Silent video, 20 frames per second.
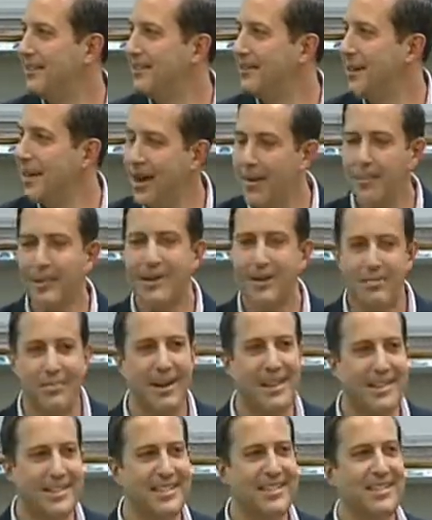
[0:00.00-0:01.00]
What happened on
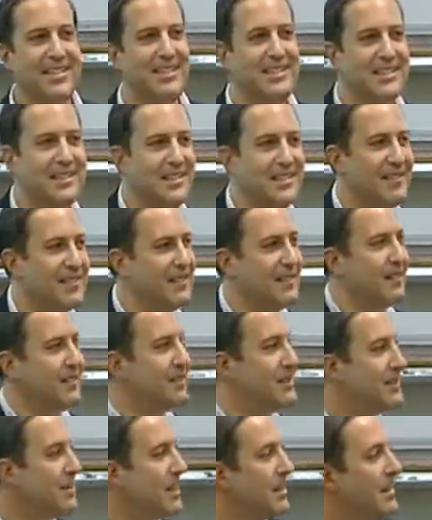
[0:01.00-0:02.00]
Brad's season?
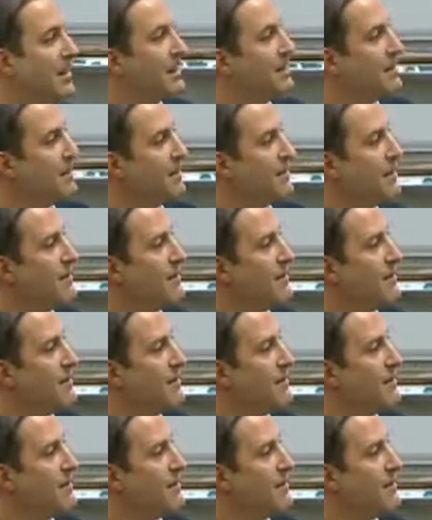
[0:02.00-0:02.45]
Say that again?